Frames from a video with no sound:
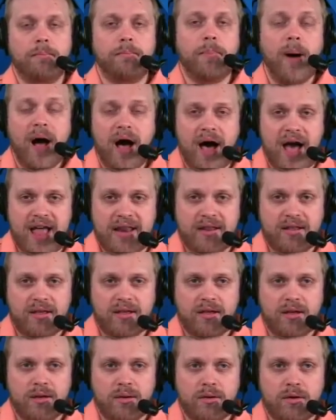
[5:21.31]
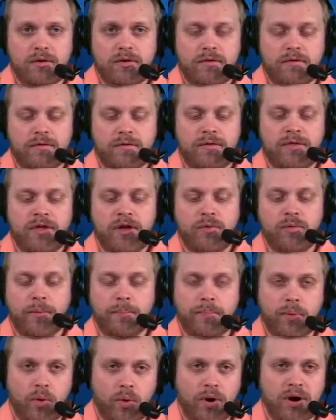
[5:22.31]
But the
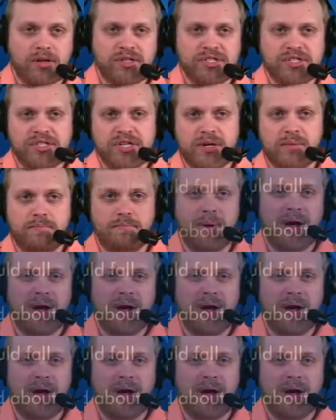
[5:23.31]
reports and